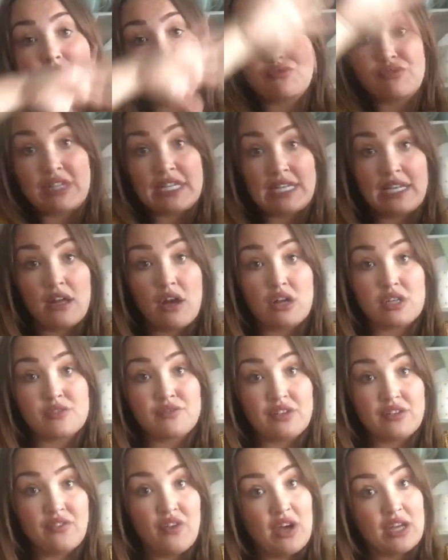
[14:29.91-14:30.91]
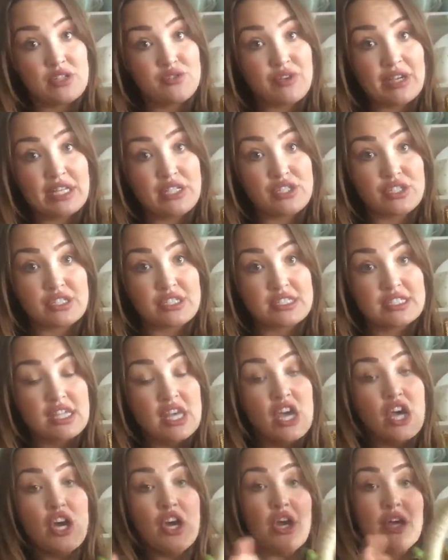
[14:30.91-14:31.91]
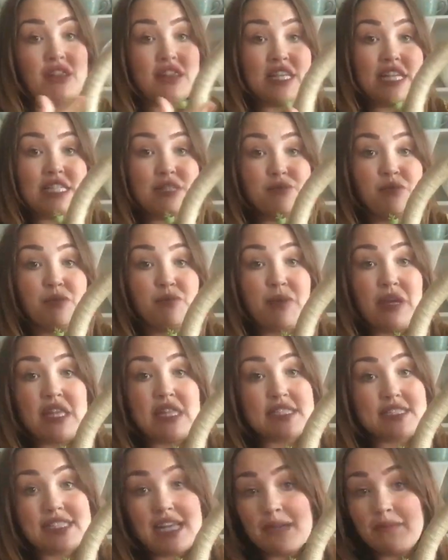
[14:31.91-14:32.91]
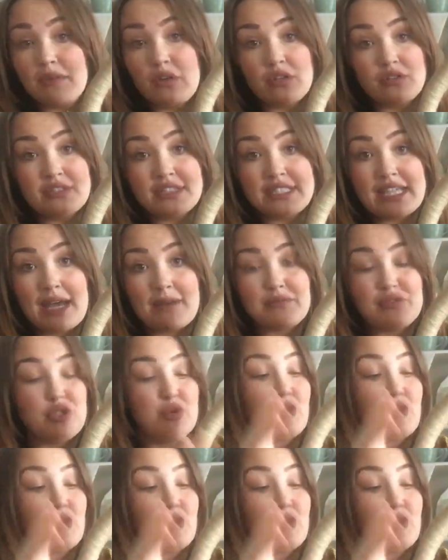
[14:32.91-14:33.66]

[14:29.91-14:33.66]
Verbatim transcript: It's really large, full of hydrangeas. This would be the same concept.